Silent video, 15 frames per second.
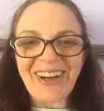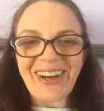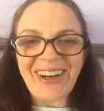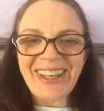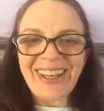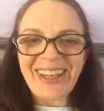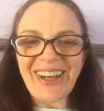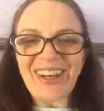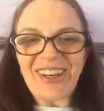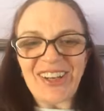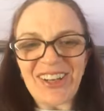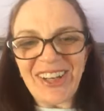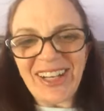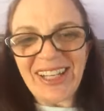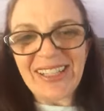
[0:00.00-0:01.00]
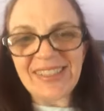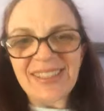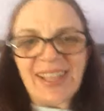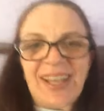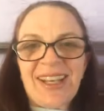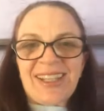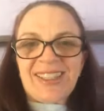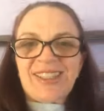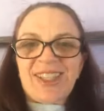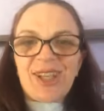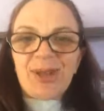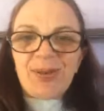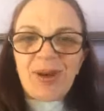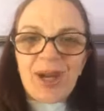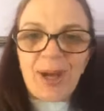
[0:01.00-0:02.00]
Hi guys,
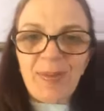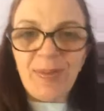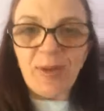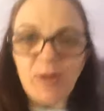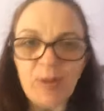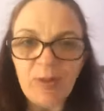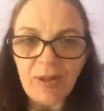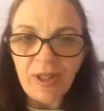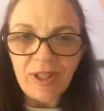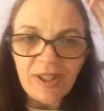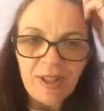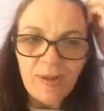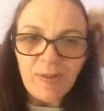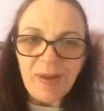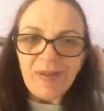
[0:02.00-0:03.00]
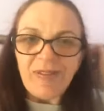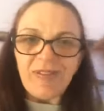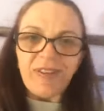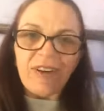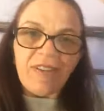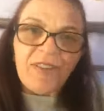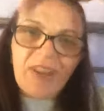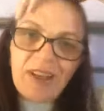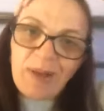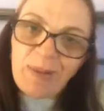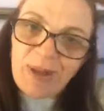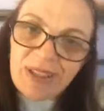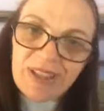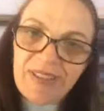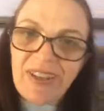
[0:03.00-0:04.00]
so um, oh god, I've got me fluffy little
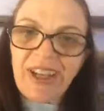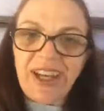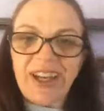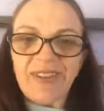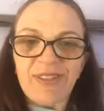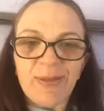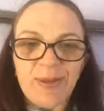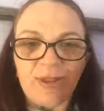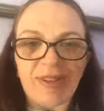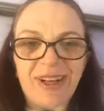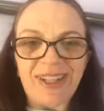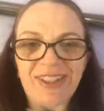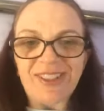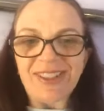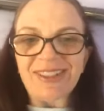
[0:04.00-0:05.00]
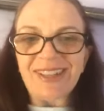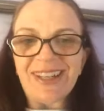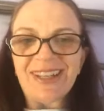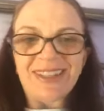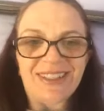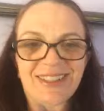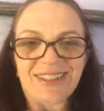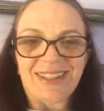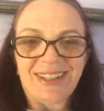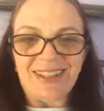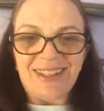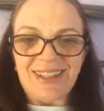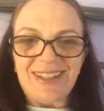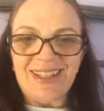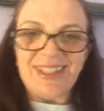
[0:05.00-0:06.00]
bits of hair from the rain today. It's uh,
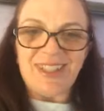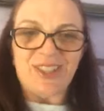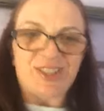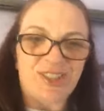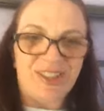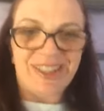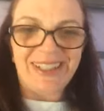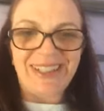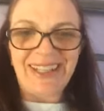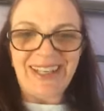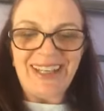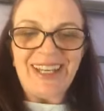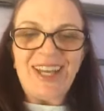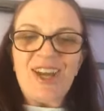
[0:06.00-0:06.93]
it's good, isn't it?